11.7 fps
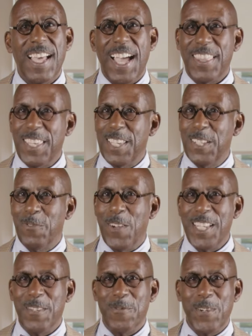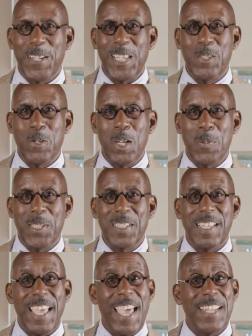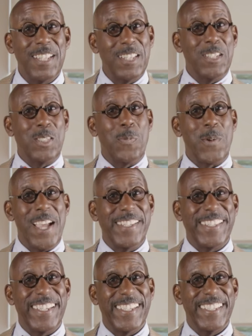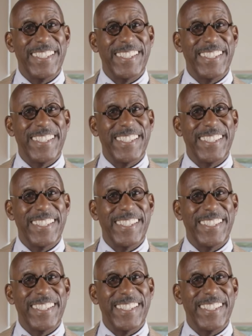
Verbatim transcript: I think you'll find it really enjoyable and a little surprising.